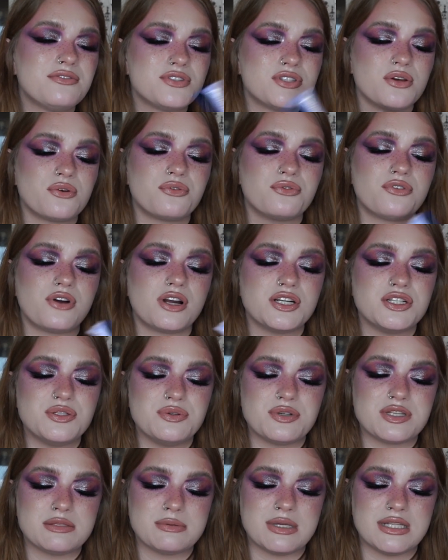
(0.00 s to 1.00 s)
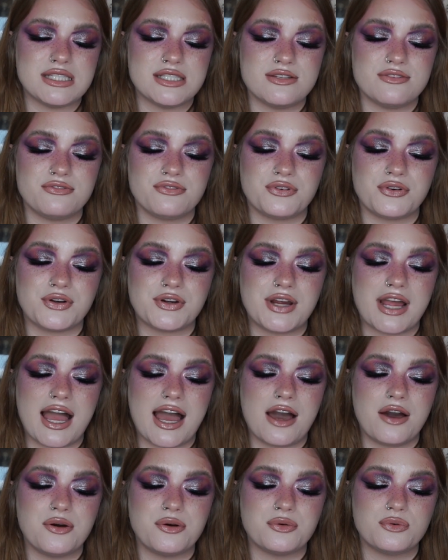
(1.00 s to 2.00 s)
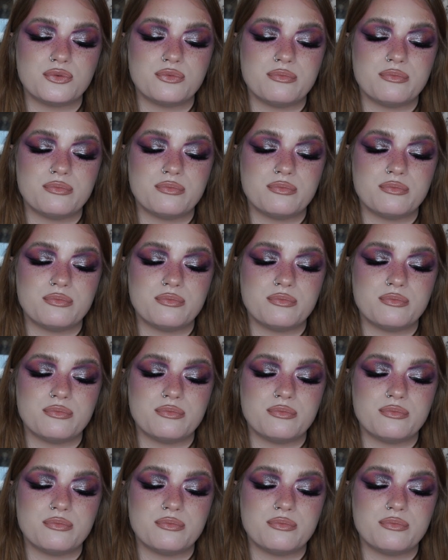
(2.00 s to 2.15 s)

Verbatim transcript: so far too expensive for how